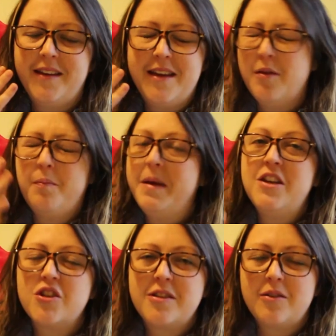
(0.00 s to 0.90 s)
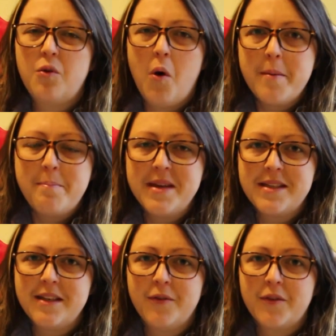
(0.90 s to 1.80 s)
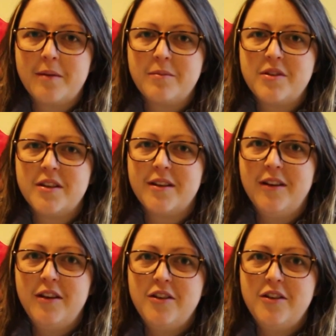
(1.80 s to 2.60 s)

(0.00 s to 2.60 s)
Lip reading: it would be just quite busy for them to